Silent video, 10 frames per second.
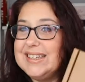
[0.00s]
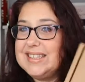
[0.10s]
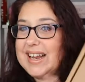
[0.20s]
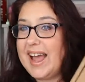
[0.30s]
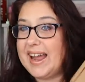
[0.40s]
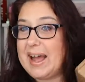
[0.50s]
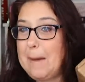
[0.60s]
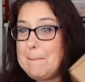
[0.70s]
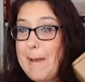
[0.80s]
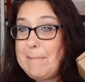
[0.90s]
I said, I
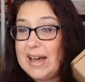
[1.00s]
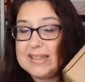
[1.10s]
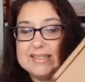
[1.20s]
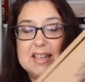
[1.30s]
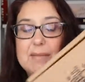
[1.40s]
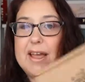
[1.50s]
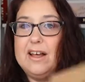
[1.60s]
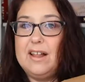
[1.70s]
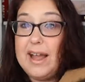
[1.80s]
got my box in the mail.